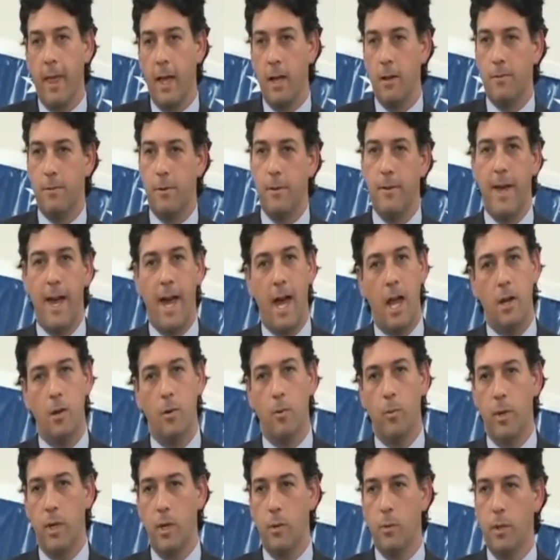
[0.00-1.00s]
And for that,
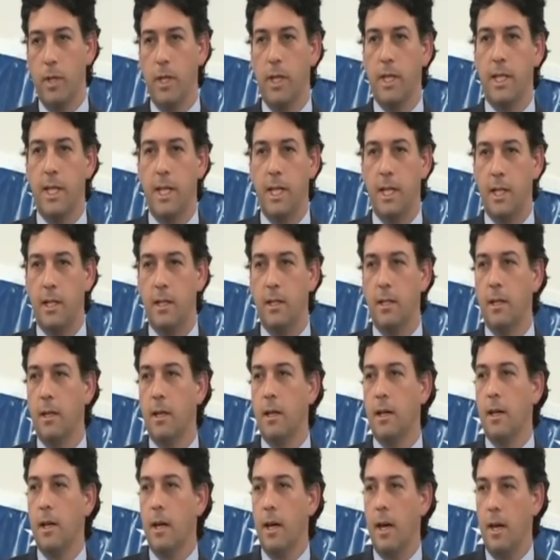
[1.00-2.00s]
we really needed
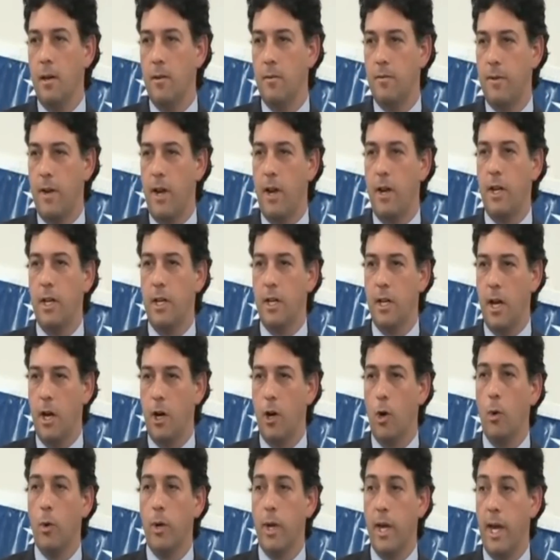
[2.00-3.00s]
a very
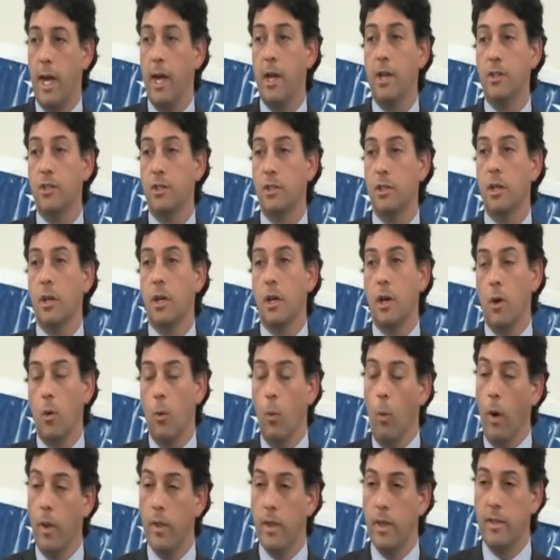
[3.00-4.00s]
narrow case,
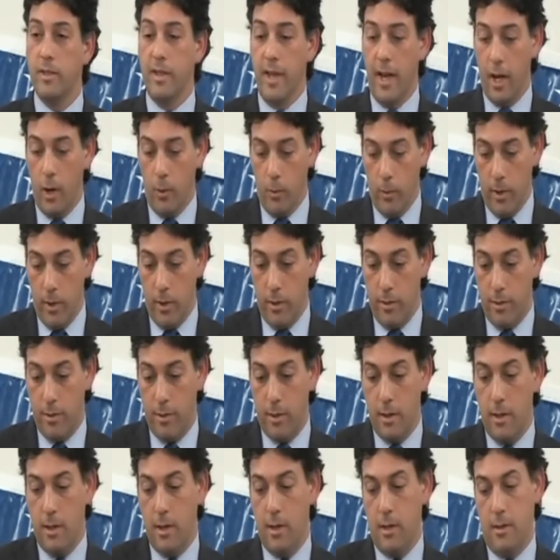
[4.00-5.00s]
one that dealt with
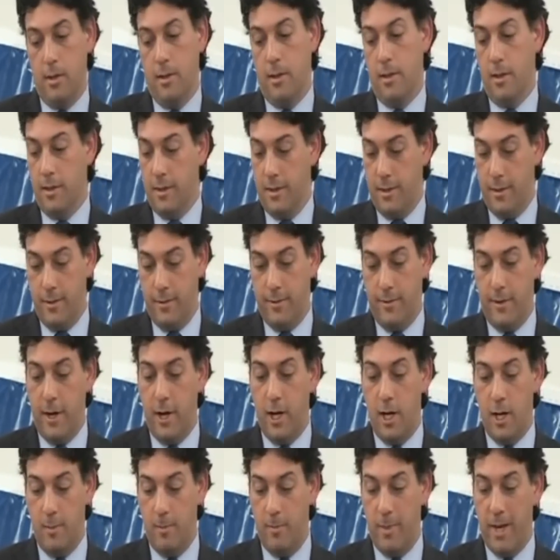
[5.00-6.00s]
the
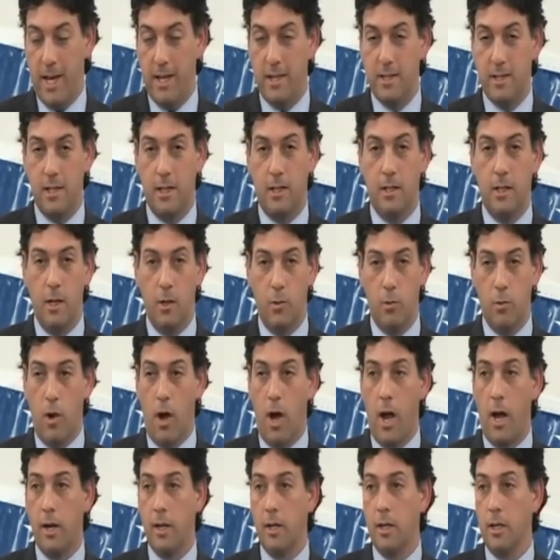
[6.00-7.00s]
very basically
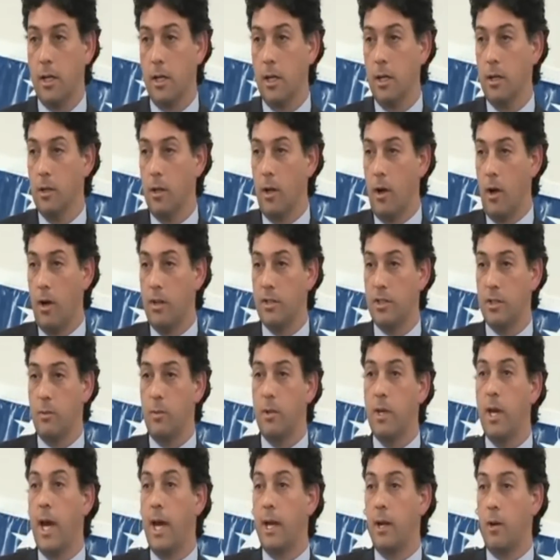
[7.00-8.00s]
rotten laws that
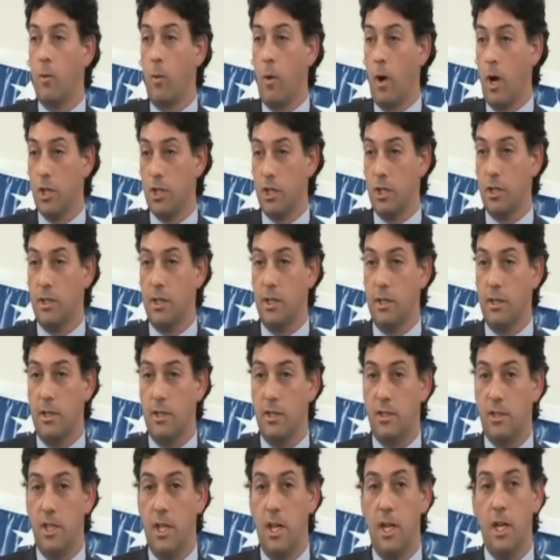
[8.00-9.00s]
we had in Washington,
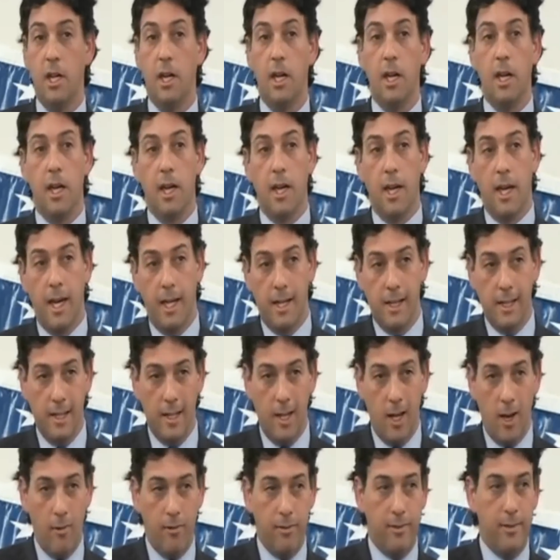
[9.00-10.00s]
D.C., and
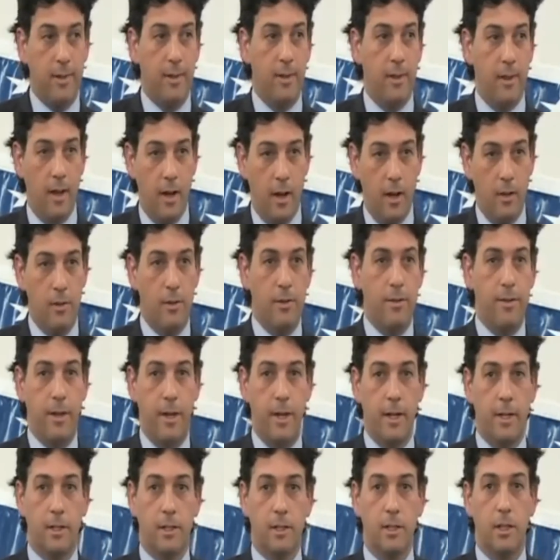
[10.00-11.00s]
left other
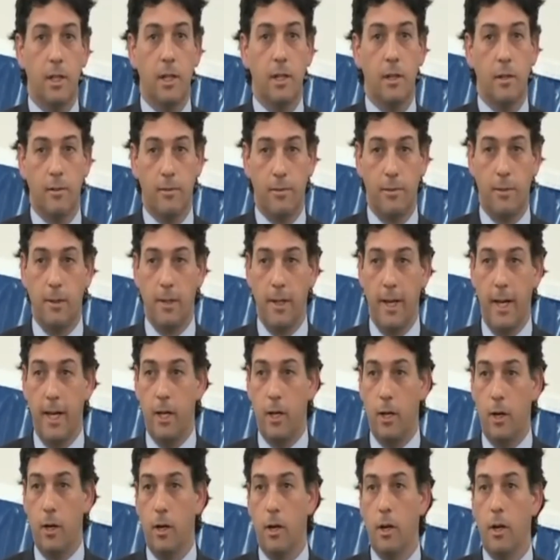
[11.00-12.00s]
things for
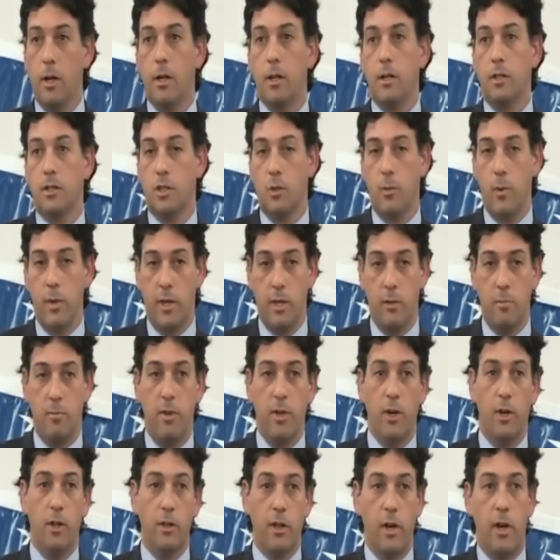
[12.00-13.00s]
later so we could
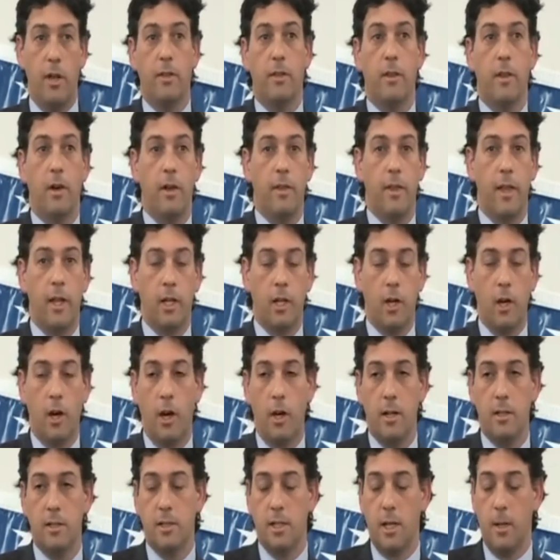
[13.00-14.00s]
build on, on that
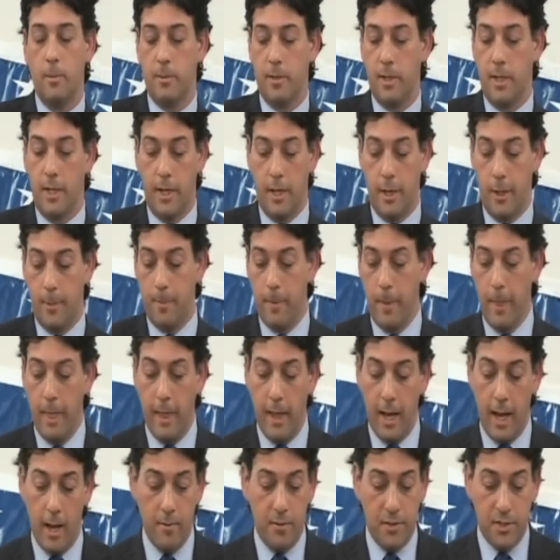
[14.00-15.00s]
concept. Uh,
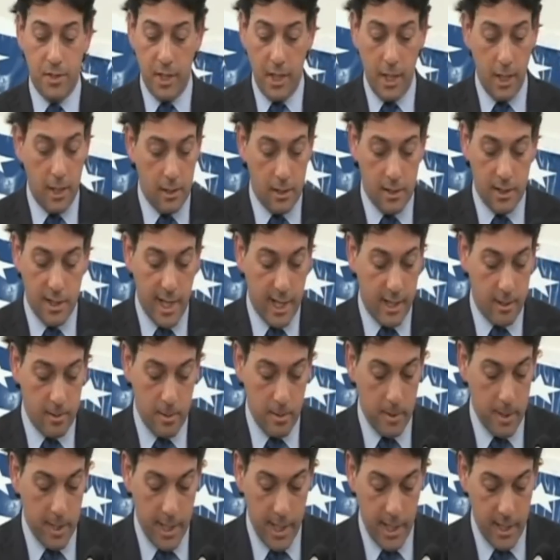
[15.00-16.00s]
I've seen Second
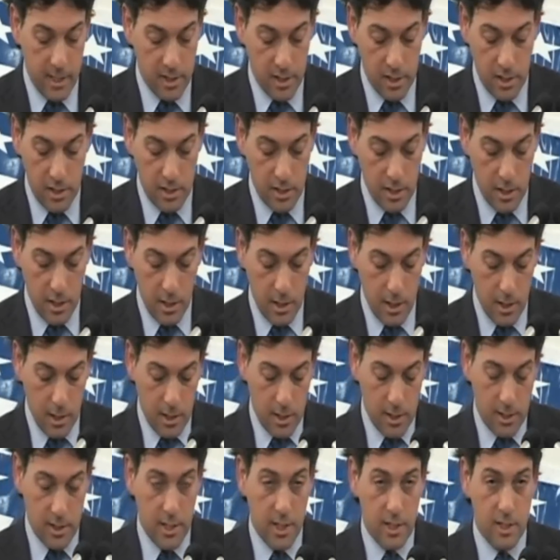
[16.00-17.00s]
Amendment cases
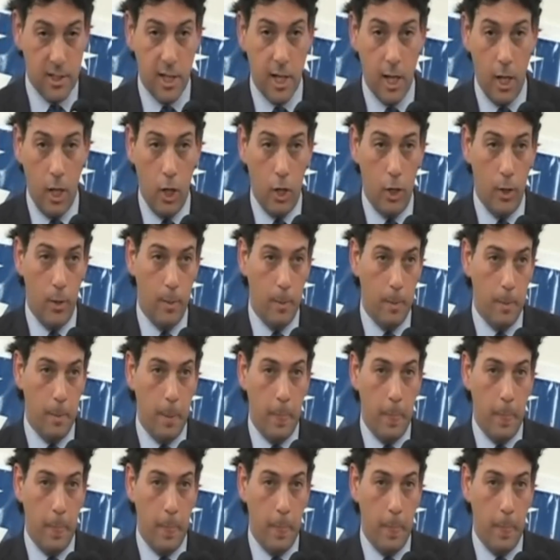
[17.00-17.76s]
since Heller